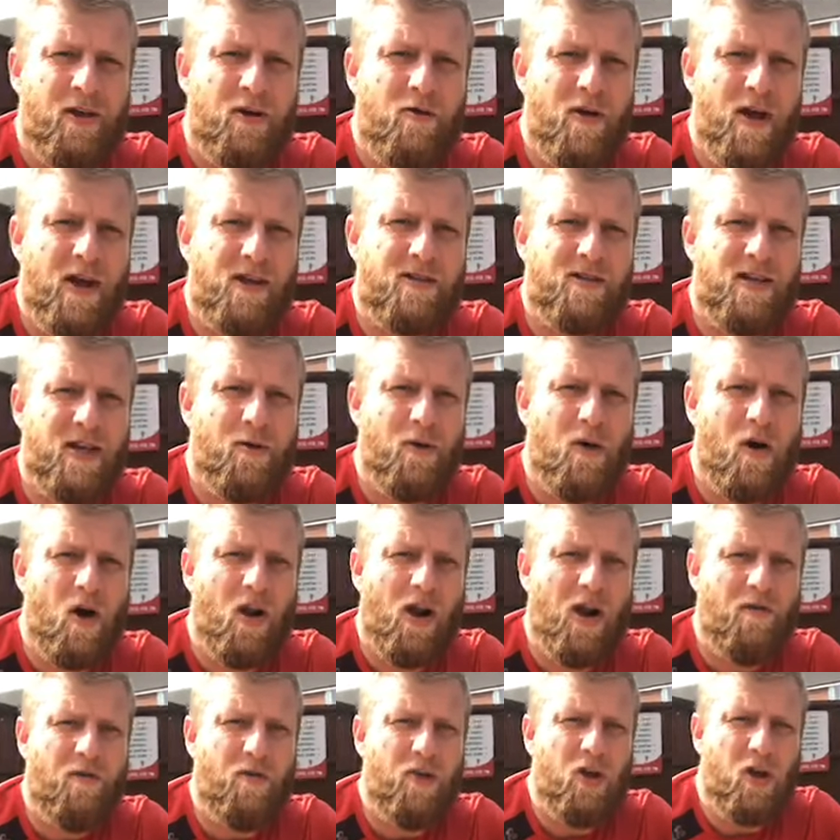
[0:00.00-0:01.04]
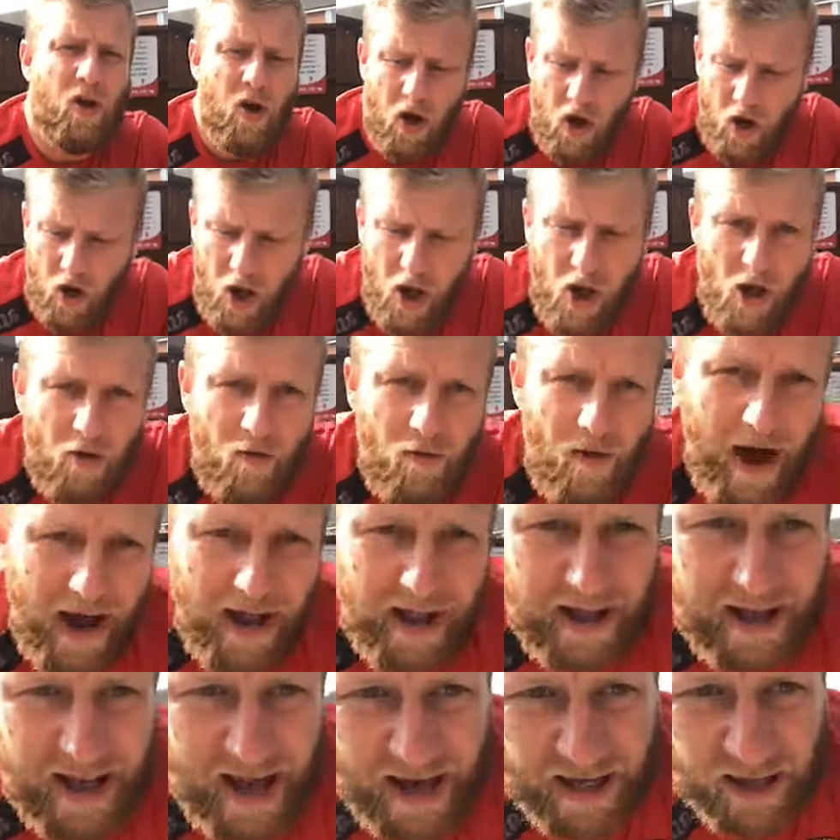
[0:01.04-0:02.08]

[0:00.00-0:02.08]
Great to see we're all having a go. Right then,